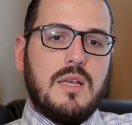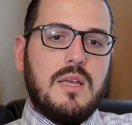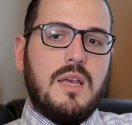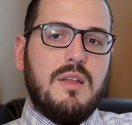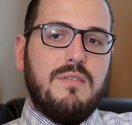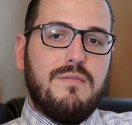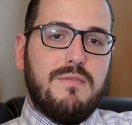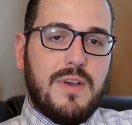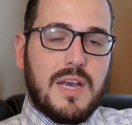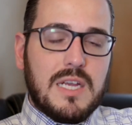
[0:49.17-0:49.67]

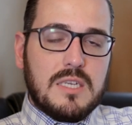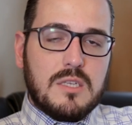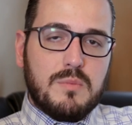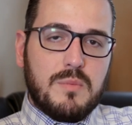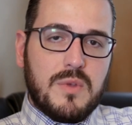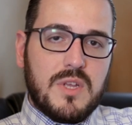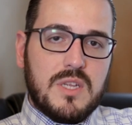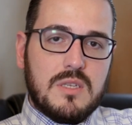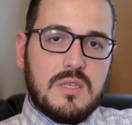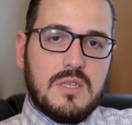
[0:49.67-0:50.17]

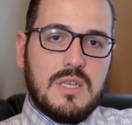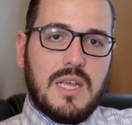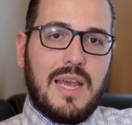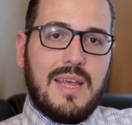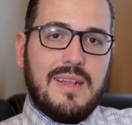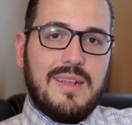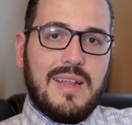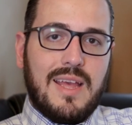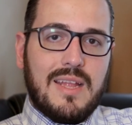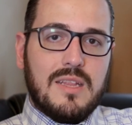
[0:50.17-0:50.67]
investments
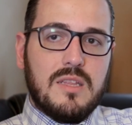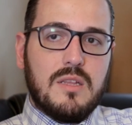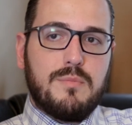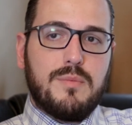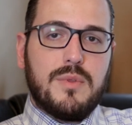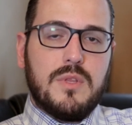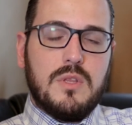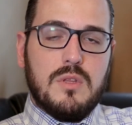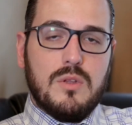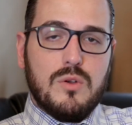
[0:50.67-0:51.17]
and end up
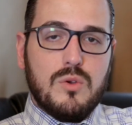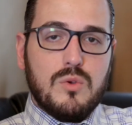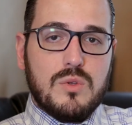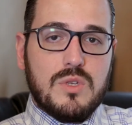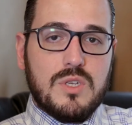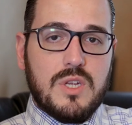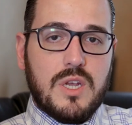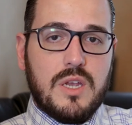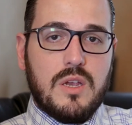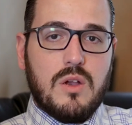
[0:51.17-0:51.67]

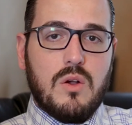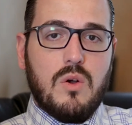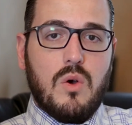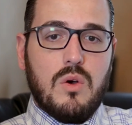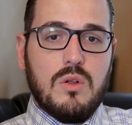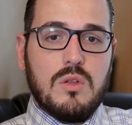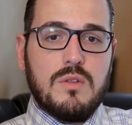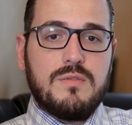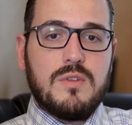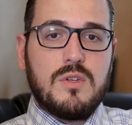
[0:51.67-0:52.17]
losing
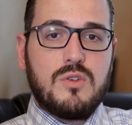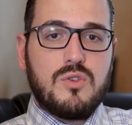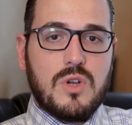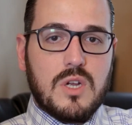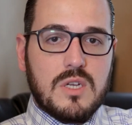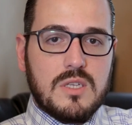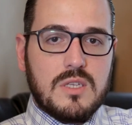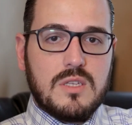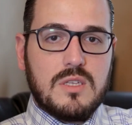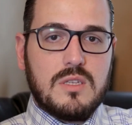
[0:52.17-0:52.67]
all of the
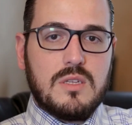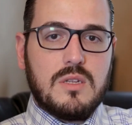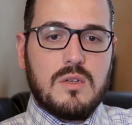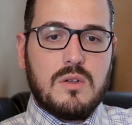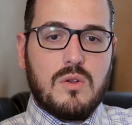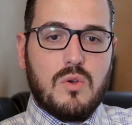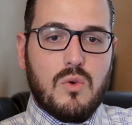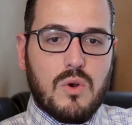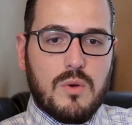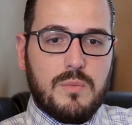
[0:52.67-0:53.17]
trust
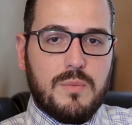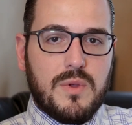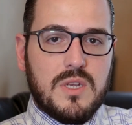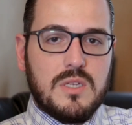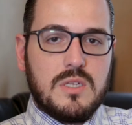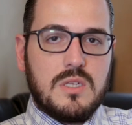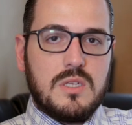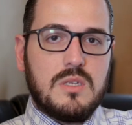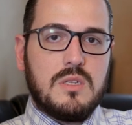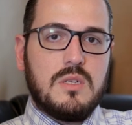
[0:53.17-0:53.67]

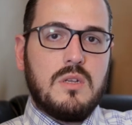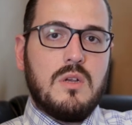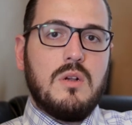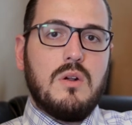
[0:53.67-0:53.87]
corpus